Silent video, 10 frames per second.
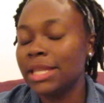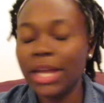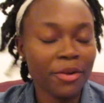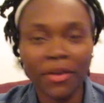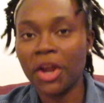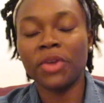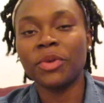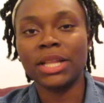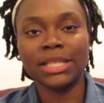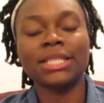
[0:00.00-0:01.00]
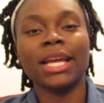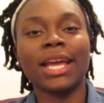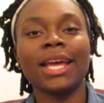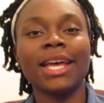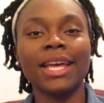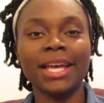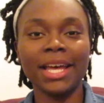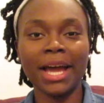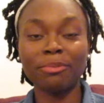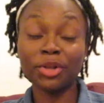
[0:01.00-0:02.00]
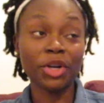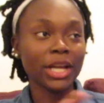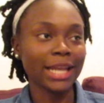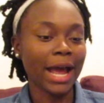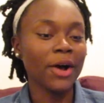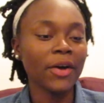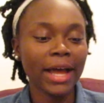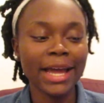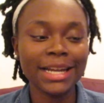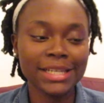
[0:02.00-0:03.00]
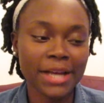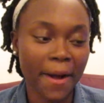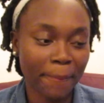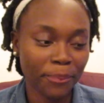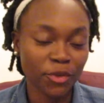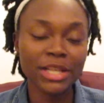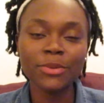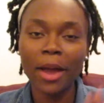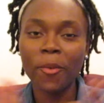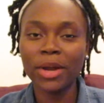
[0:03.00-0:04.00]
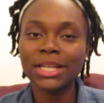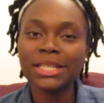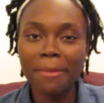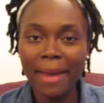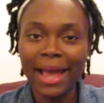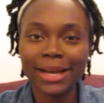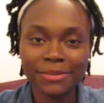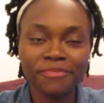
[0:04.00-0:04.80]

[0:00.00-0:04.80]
they're very unrealistic. I'm learning now, and so that's why I wanted to make